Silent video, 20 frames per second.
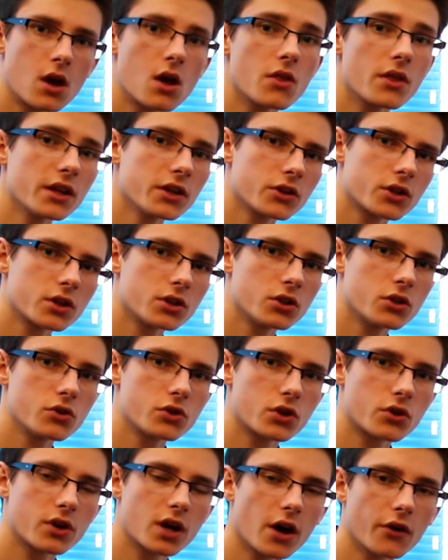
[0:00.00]
Then you can
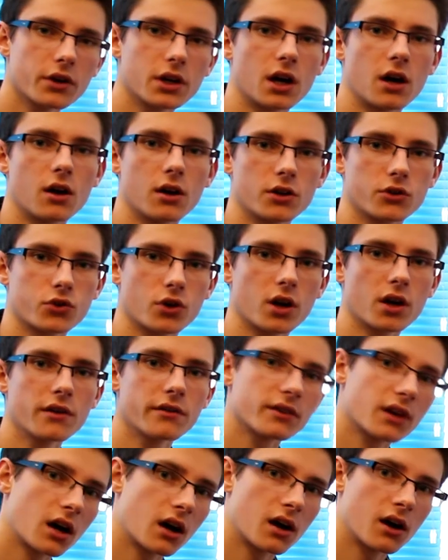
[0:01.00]
use your current hard drive
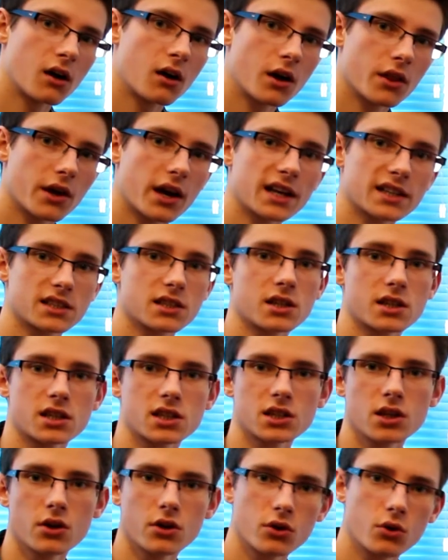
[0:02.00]
either as an
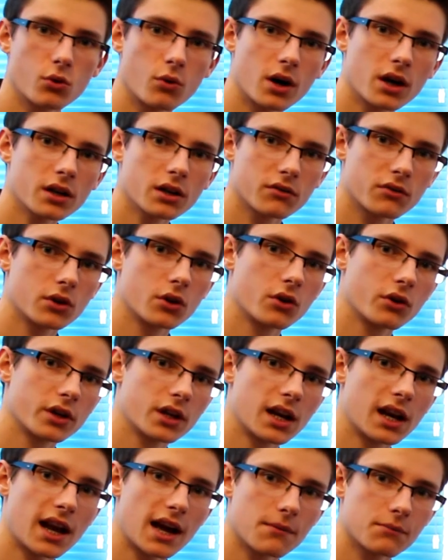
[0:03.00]
external one if you're in
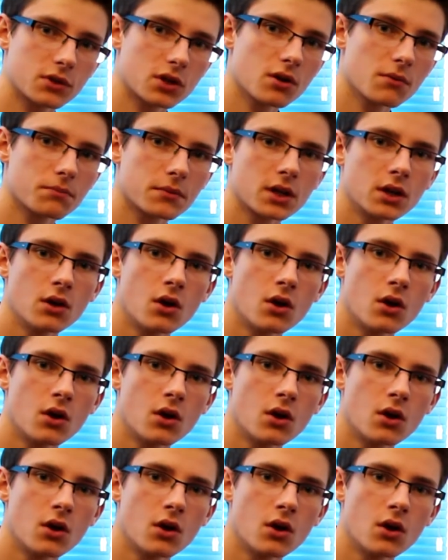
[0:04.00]
a laptop,